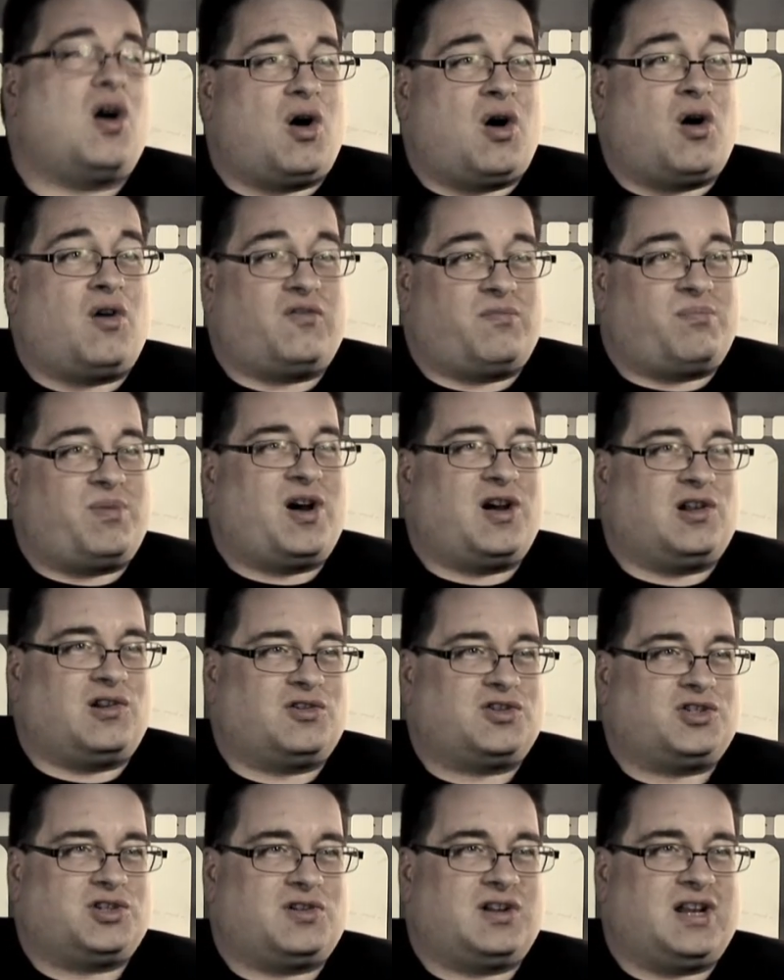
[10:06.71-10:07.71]
of
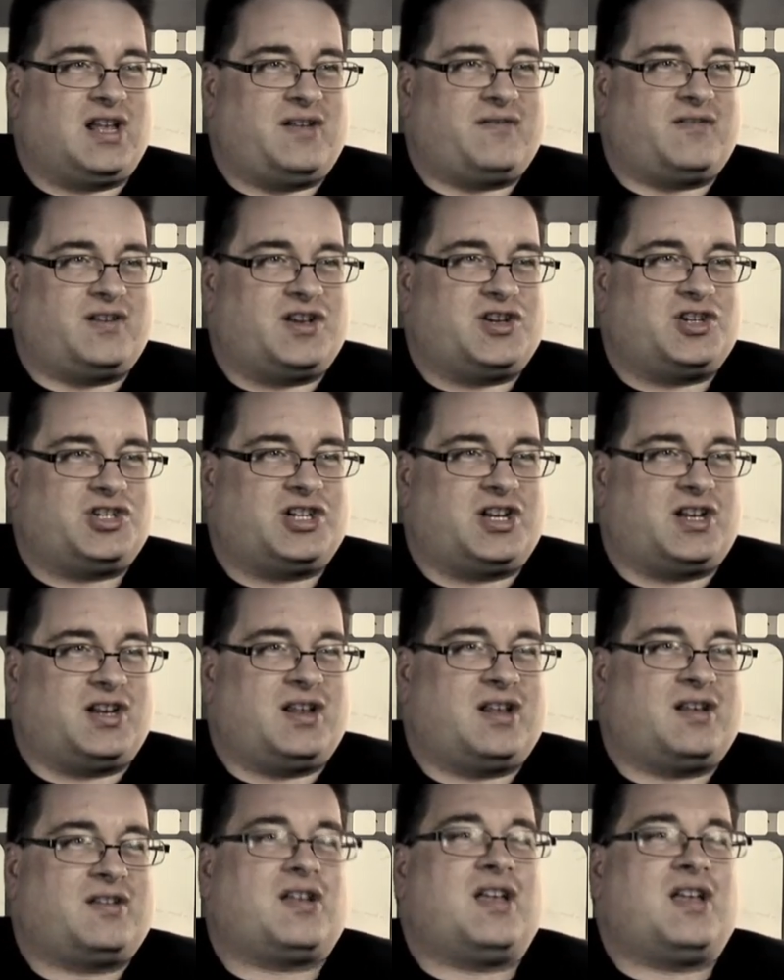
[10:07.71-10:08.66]
biological evolution.